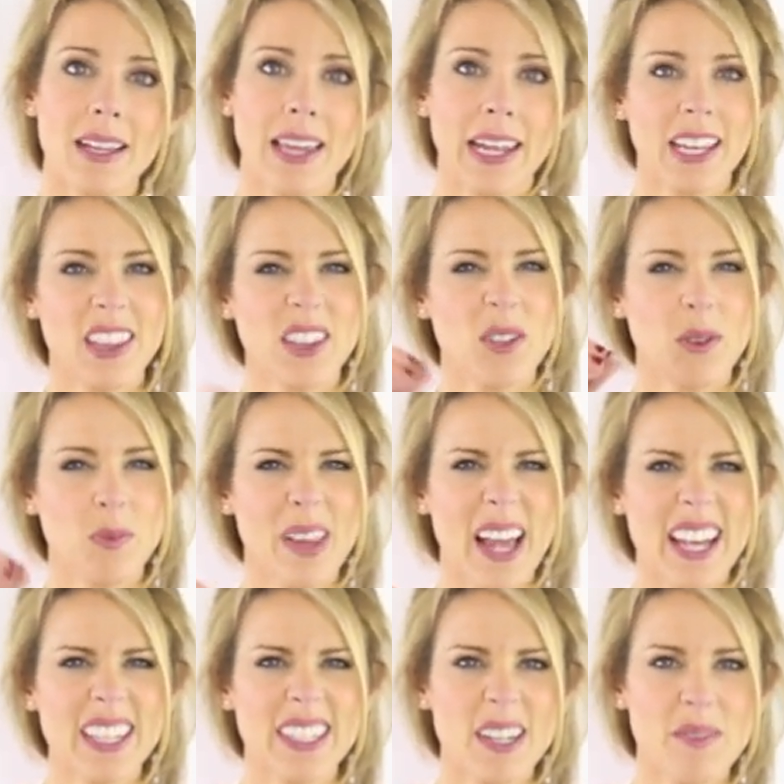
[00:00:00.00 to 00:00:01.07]
like a little
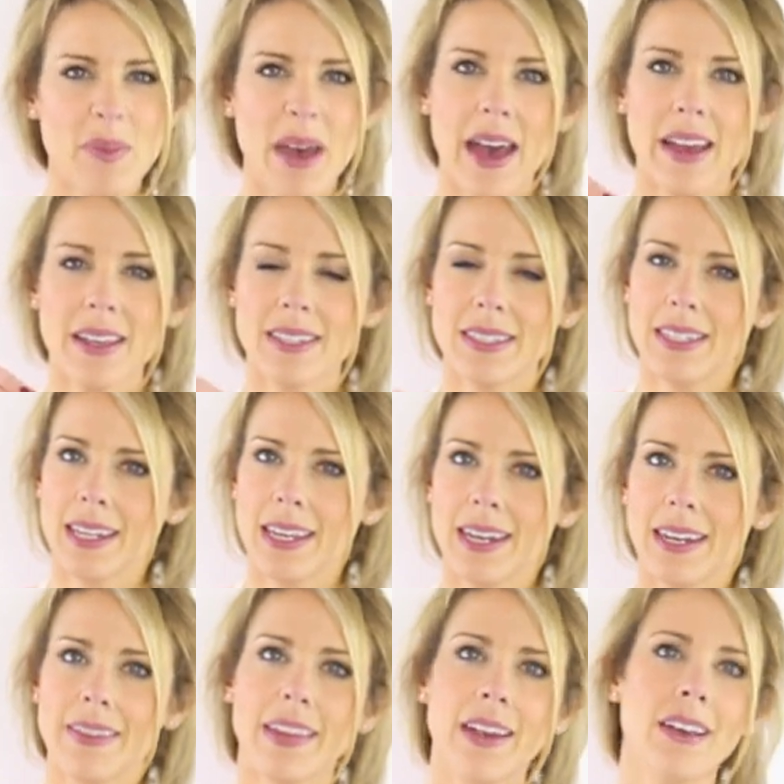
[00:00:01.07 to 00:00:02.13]
plastic bag, stick it
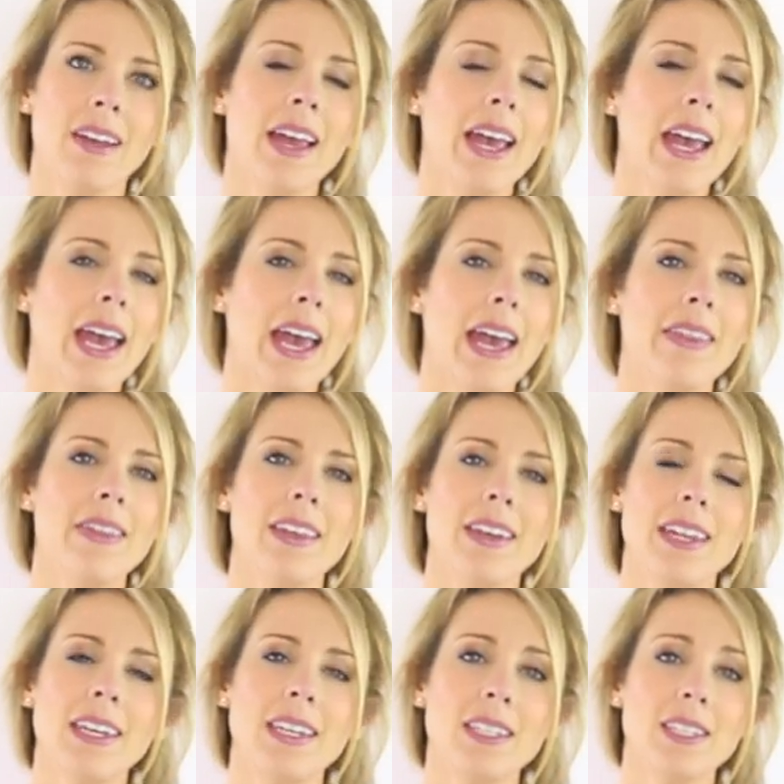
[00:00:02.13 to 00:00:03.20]
in there, and then
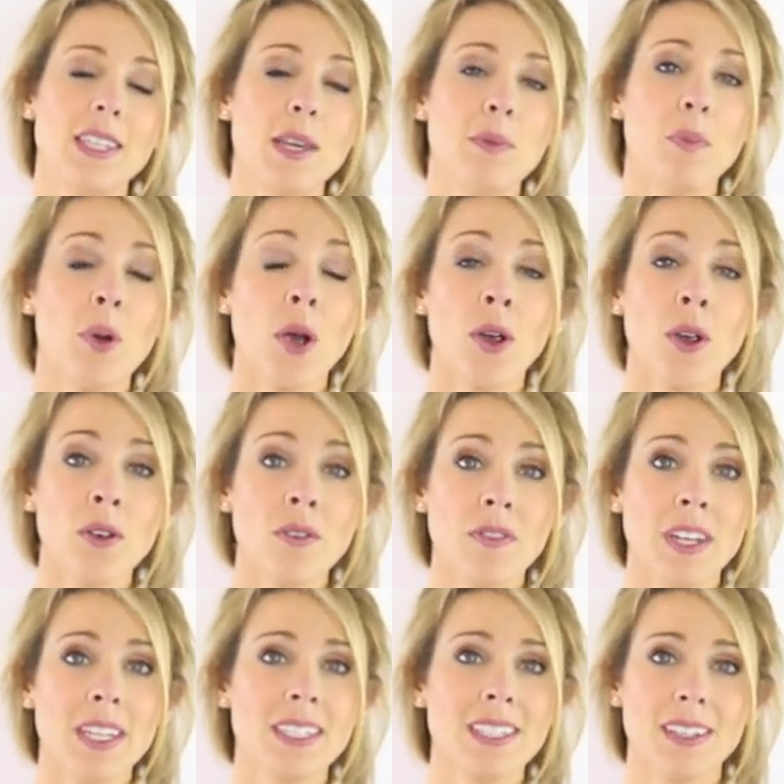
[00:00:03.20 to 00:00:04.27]
it is the
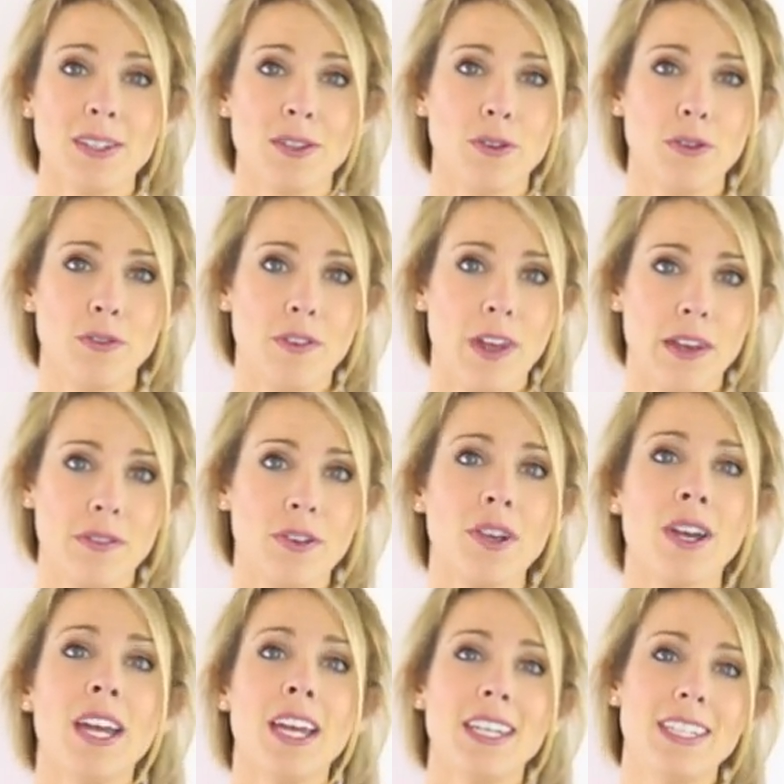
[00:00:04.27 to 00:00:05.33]
perfect little favor
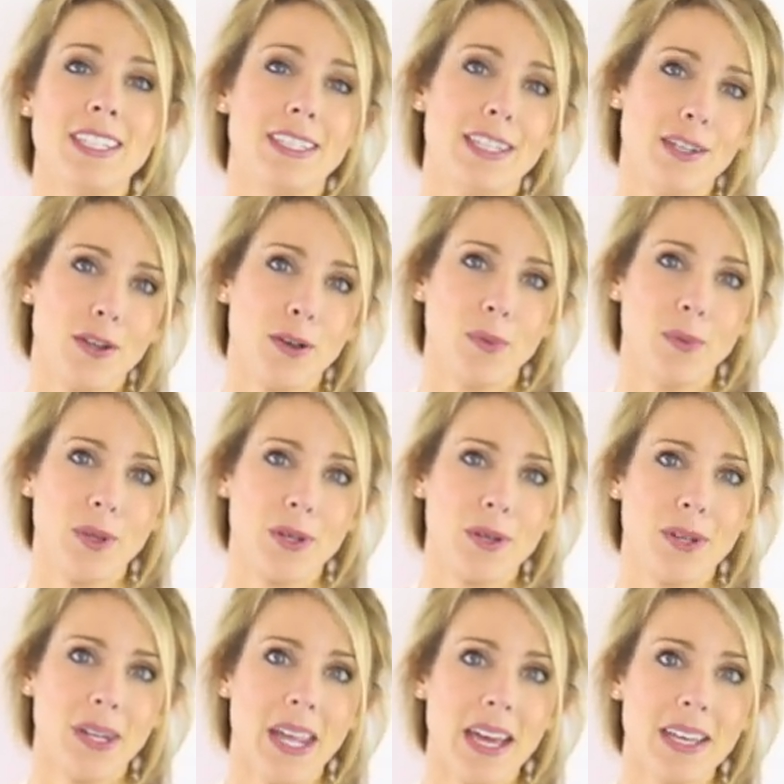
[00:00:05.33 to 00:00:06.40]
to send home with your
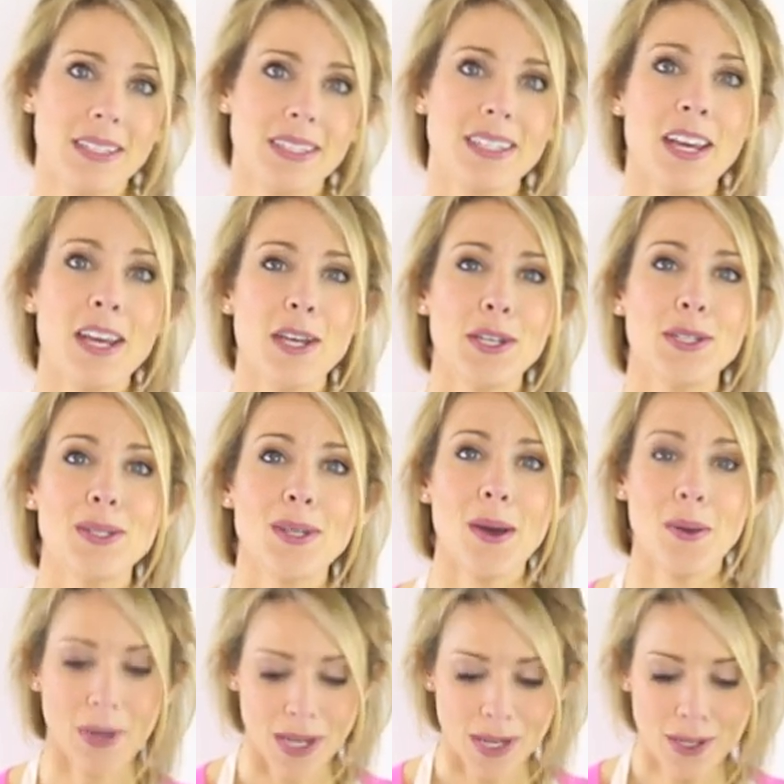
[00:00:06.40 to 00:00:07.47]
guests.
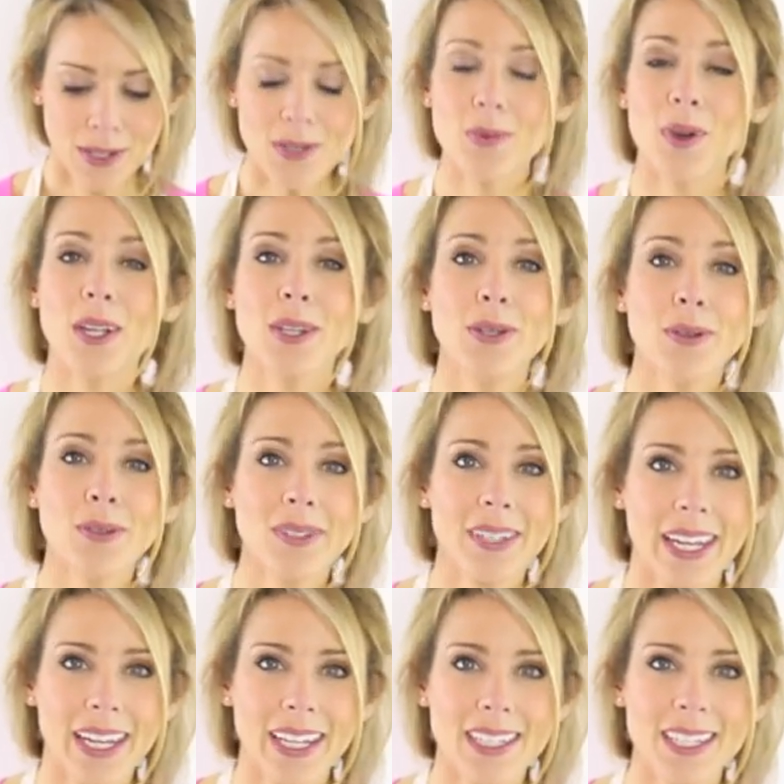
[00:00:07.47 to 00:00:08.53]
So here's what you'll
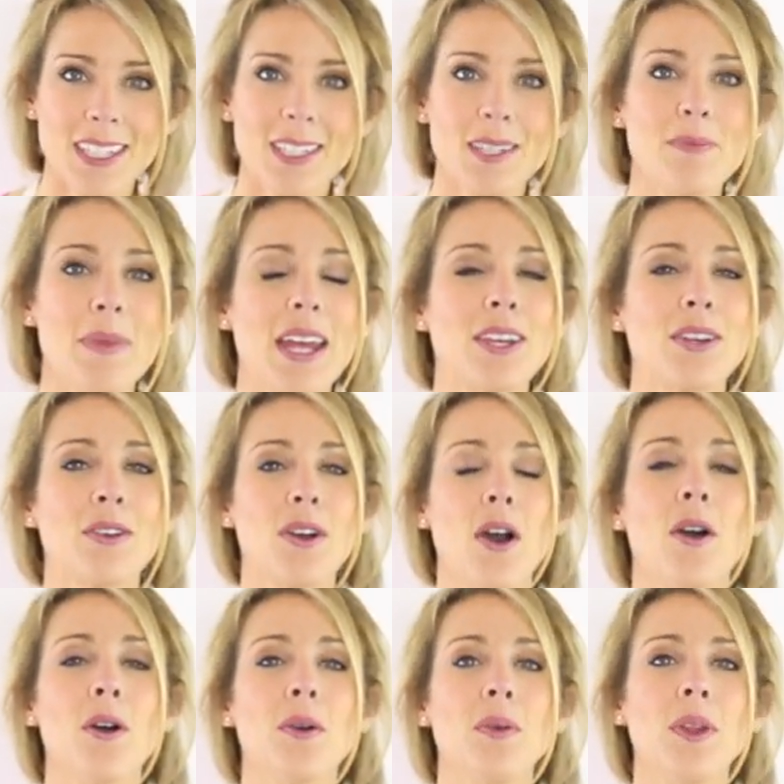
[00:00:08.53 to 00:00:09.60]
need to make your
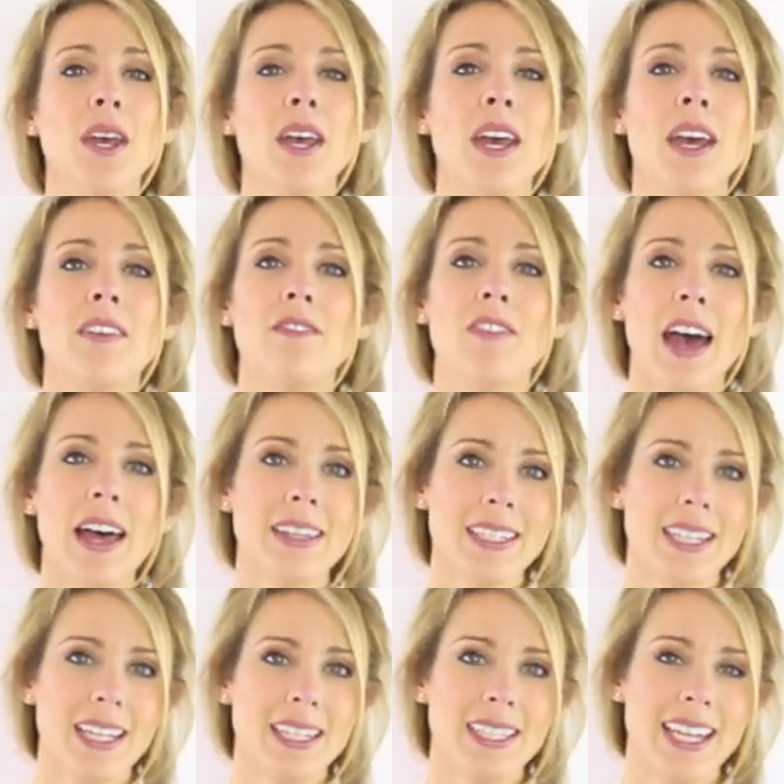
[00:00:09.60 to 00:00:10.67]
own
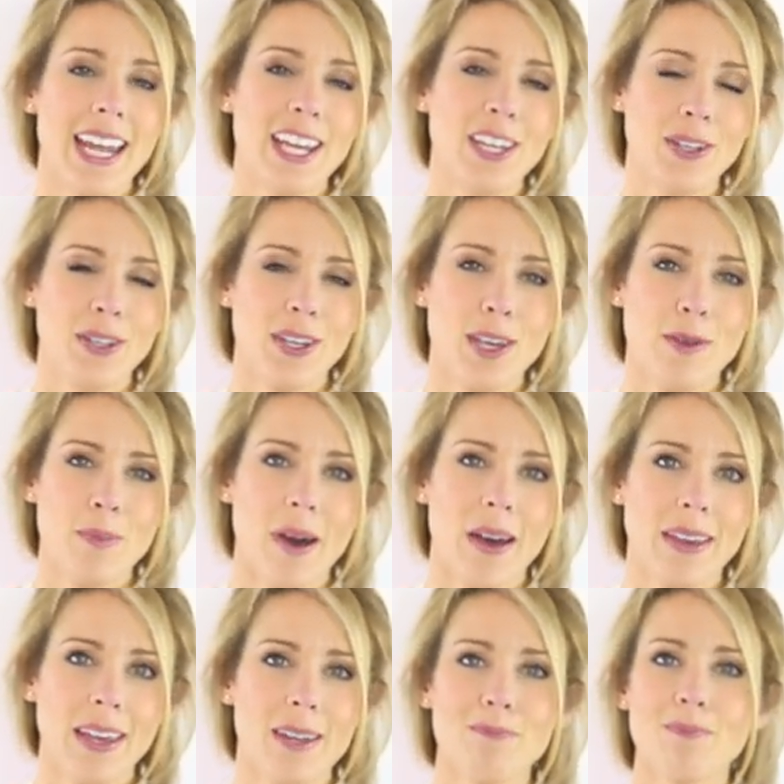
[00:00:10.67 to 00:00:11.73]
Valentine's Day cookie
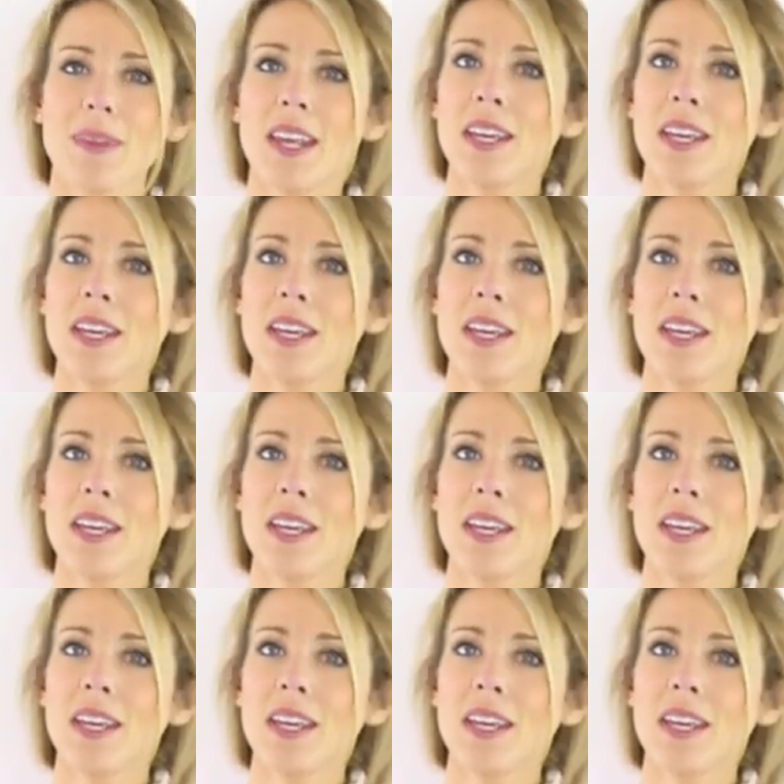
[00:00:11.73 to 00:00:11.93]
pocket.